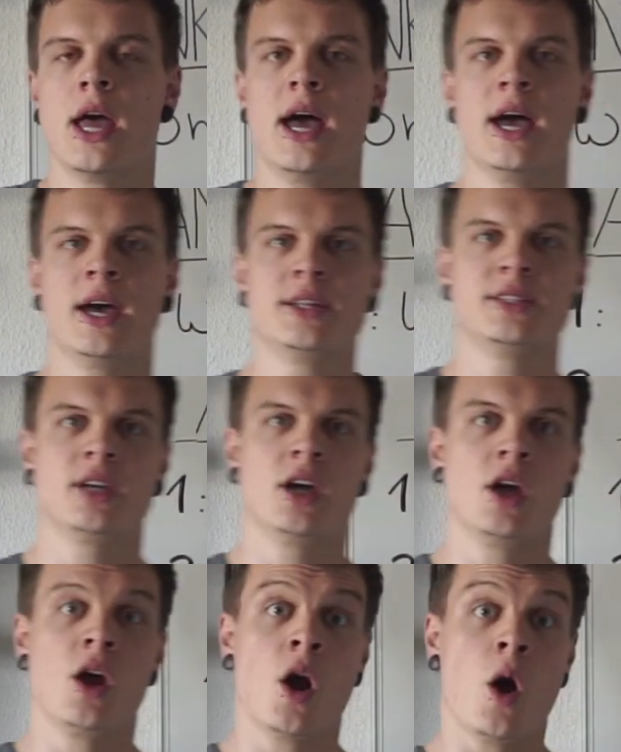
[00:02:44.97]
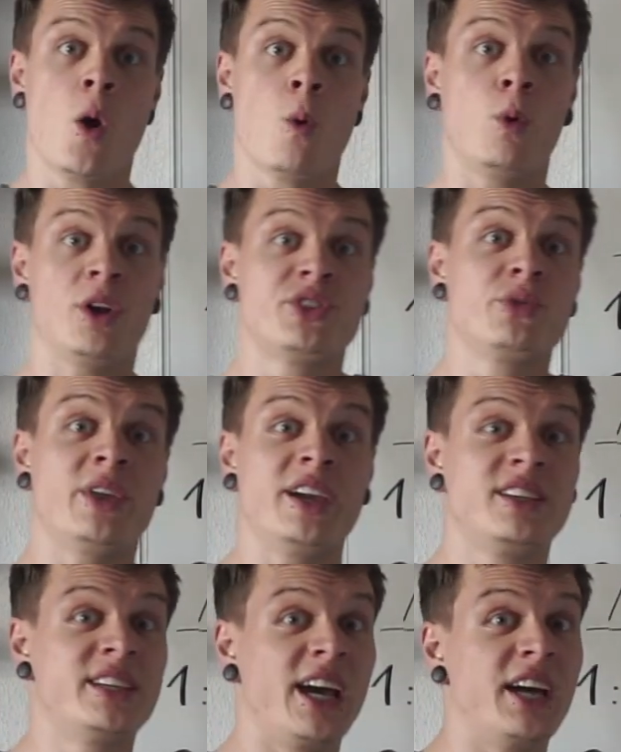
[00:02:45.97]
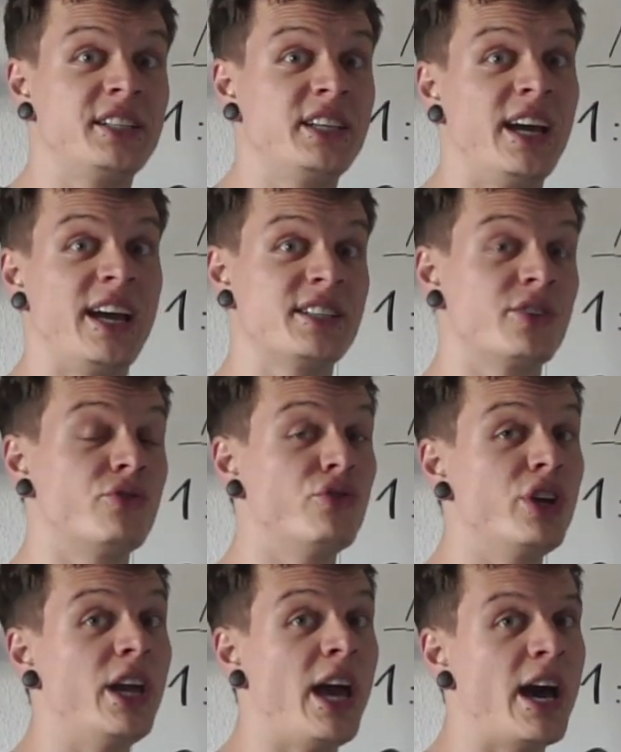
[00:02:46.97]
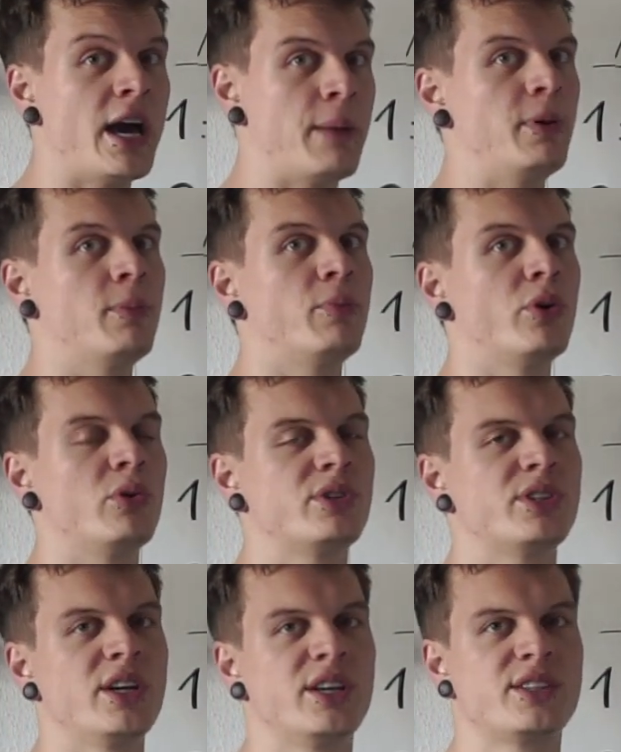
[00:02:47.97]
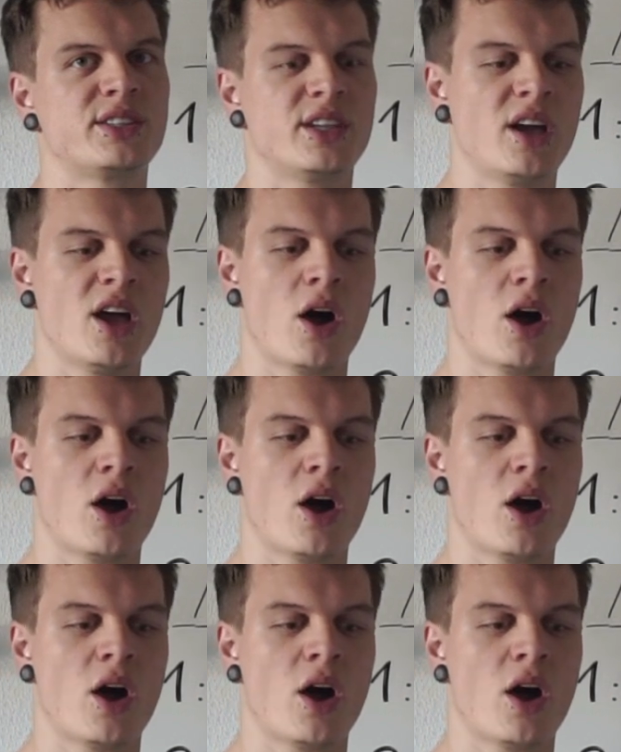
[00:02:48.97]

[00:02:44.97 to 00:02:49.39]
And what do they get as a rehab process?